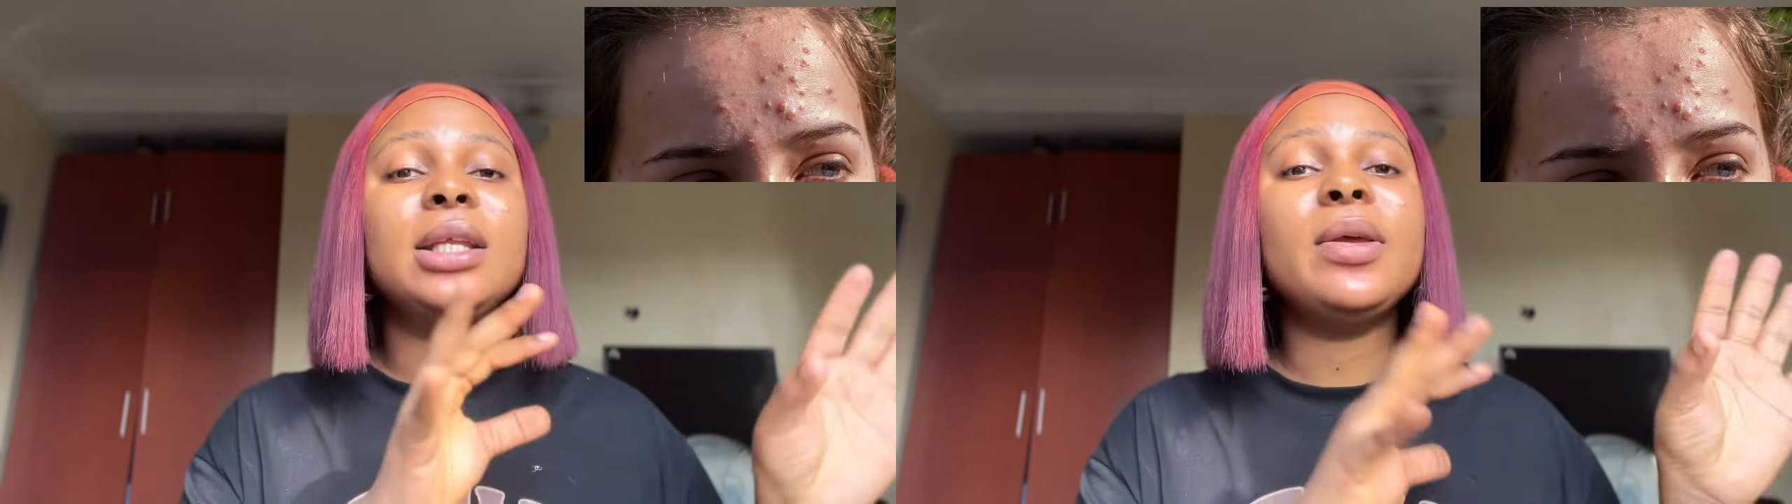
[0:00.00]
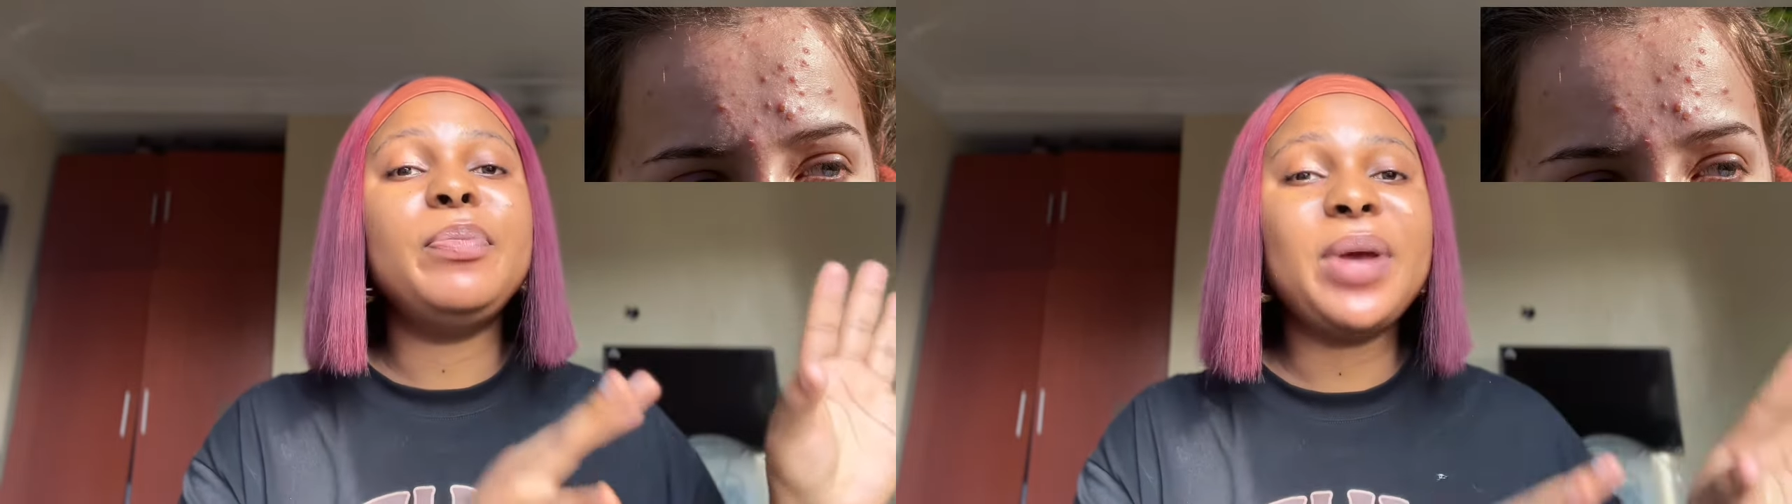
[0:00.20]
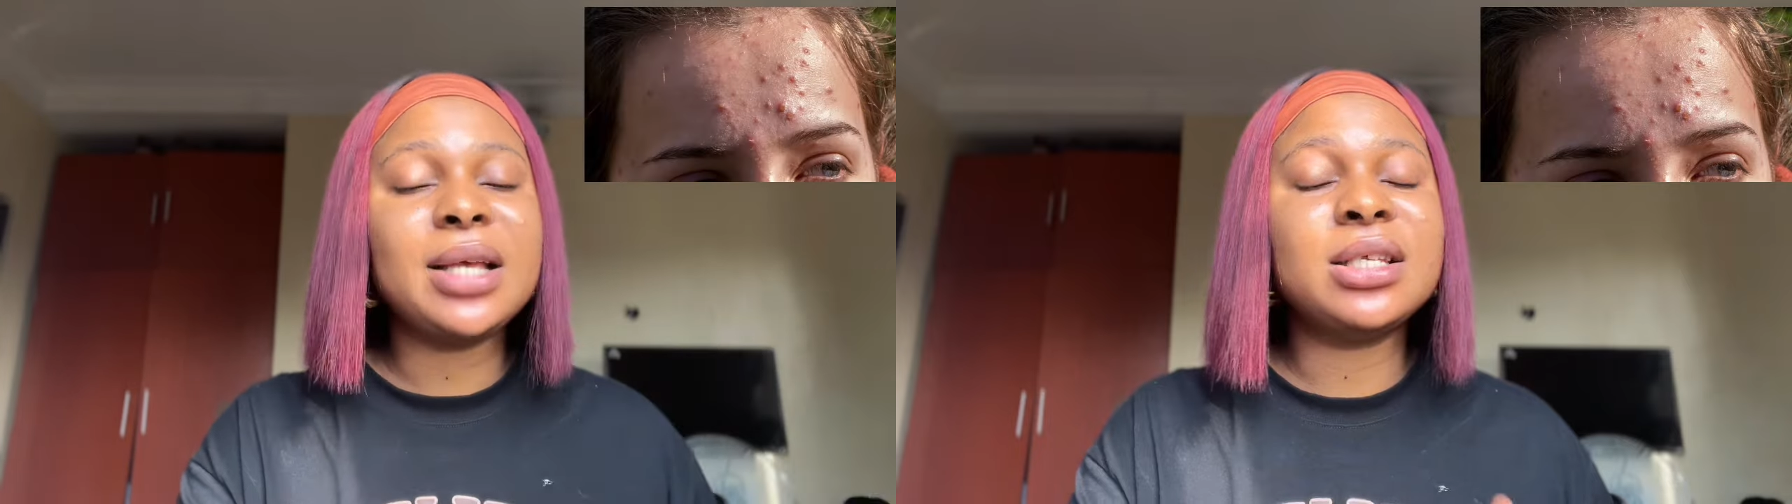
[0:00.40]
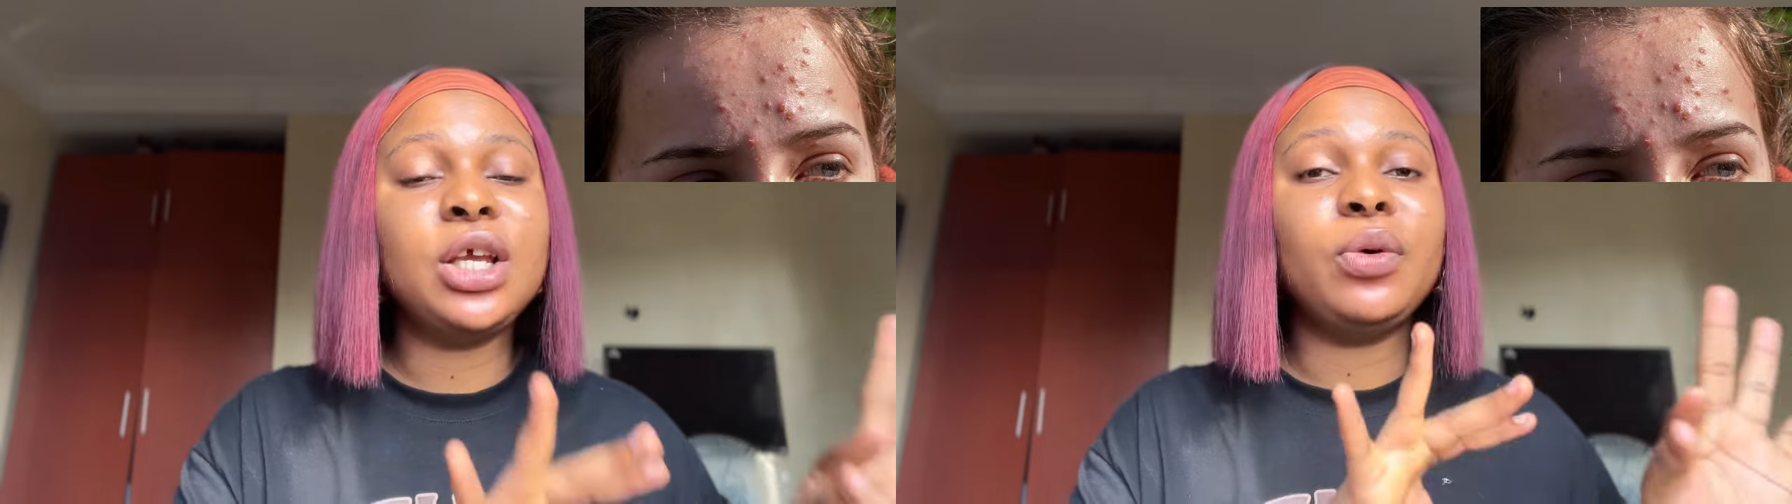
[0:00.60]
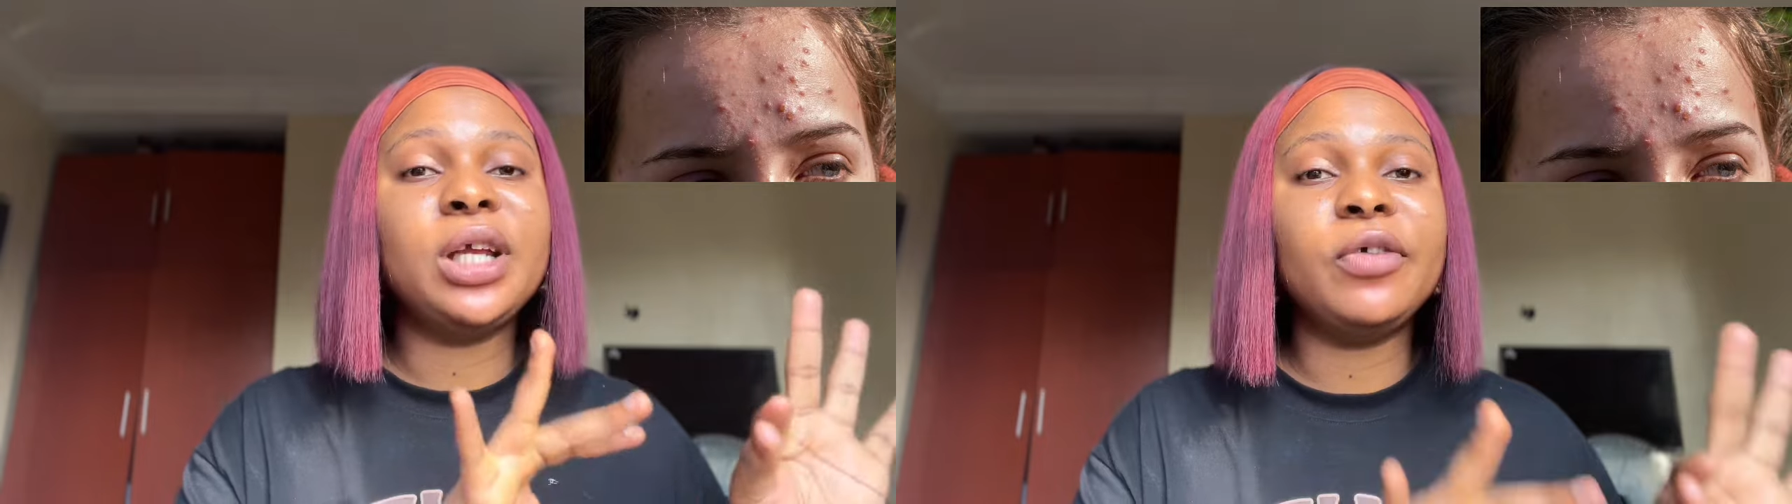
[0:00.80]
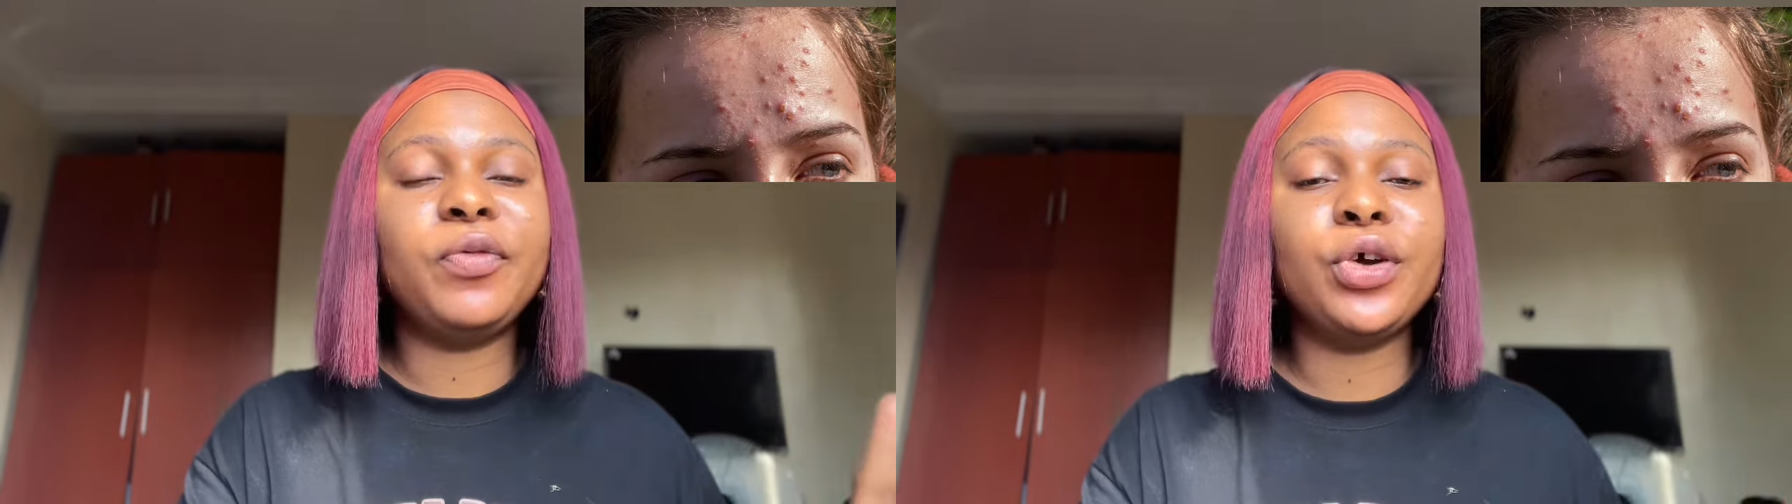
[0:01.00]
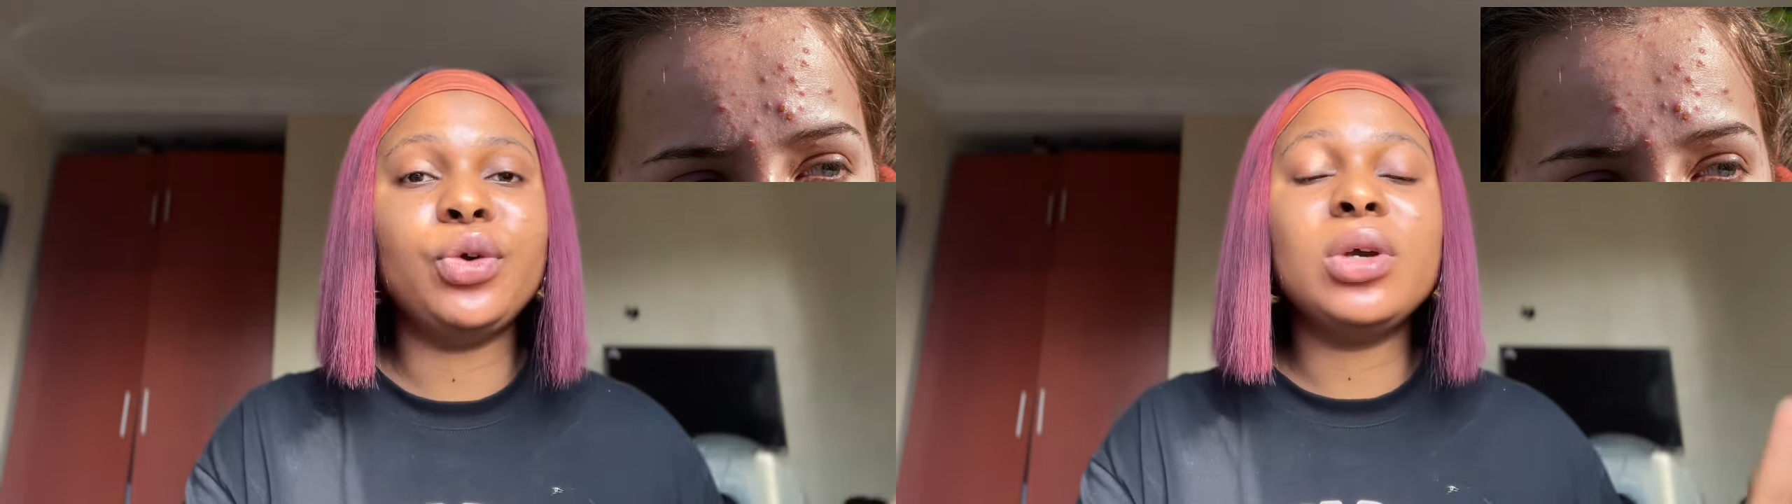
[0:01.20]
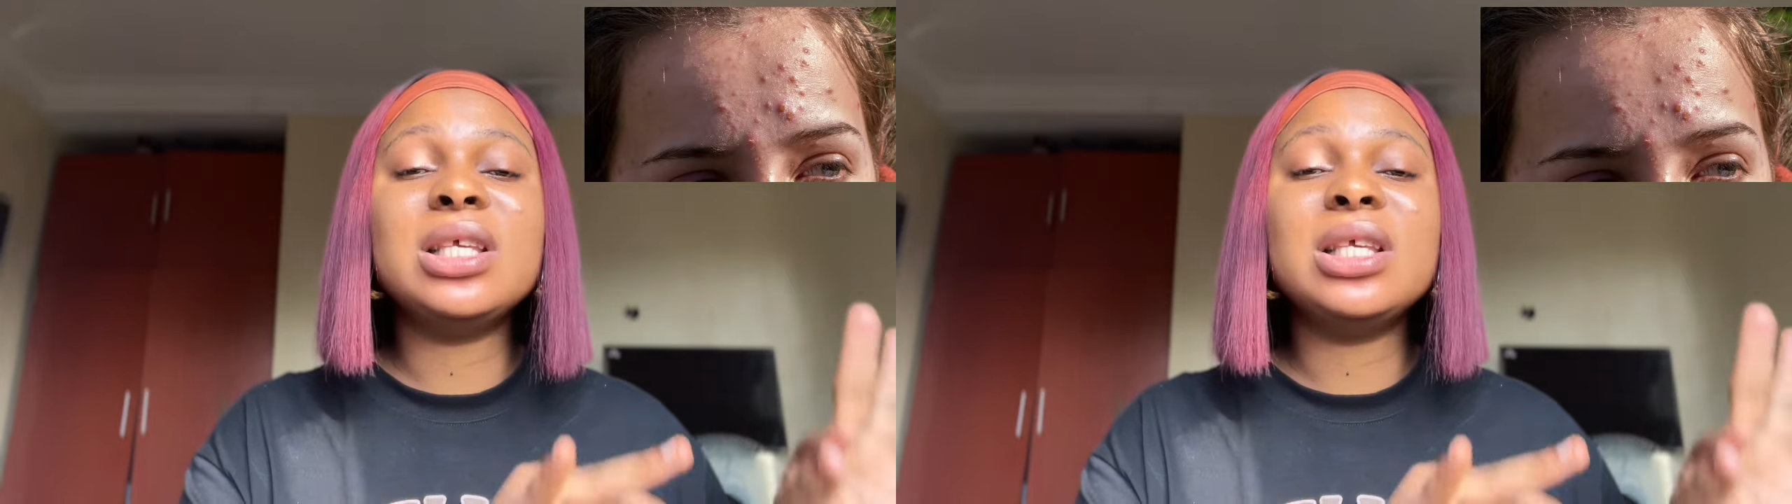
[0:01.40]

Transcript: the best ingredient for you